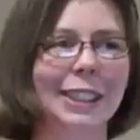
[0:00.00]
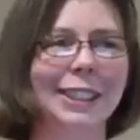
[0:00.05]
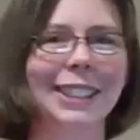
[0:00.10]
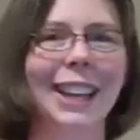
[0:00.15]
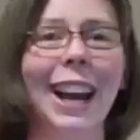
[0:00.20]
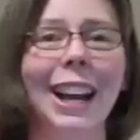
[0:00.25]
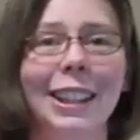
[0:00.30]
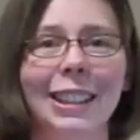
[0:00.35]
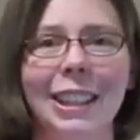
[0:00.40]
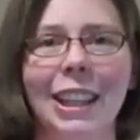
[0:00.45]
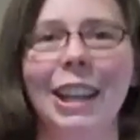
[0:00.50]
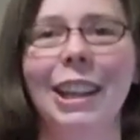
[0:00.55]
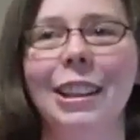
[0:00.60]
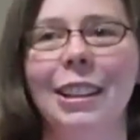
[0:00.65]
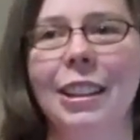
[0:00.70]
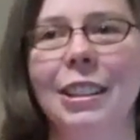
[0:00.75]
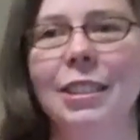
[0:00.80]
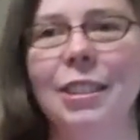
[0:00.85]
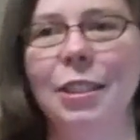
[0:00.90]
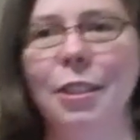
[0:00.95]
a technique
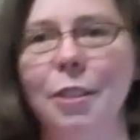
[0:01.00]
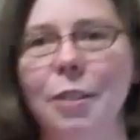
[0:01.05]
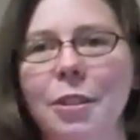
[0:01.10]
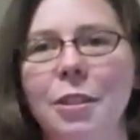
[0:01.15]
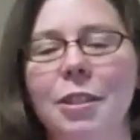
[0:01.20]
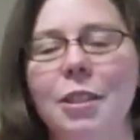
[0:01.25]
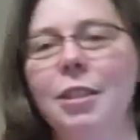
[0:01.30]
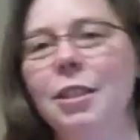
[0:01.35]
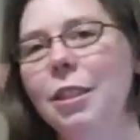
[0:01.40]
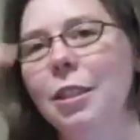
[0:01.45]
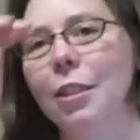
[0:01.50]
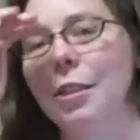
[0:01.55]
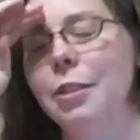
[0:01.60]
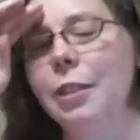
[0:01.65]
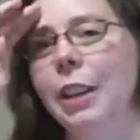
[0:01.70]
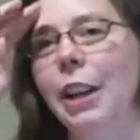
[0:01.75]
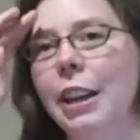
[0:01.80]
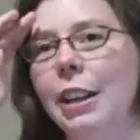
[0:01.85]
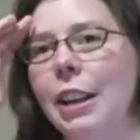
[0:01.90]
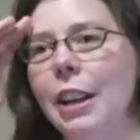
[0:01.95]
that's used to
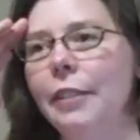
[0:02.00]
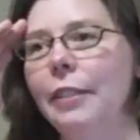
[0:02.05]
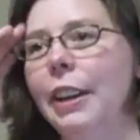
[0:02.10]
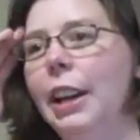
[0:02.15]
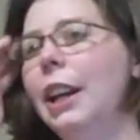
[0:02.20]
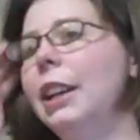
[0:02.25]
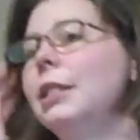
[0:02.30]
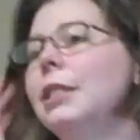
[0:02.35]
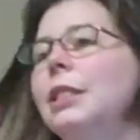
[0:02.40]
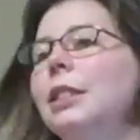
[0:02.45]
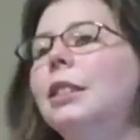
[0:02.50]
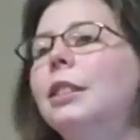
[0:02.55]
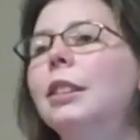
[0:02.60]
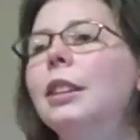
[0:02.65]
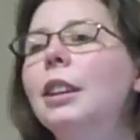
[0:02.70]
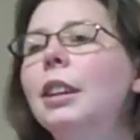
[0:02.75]
create navigation.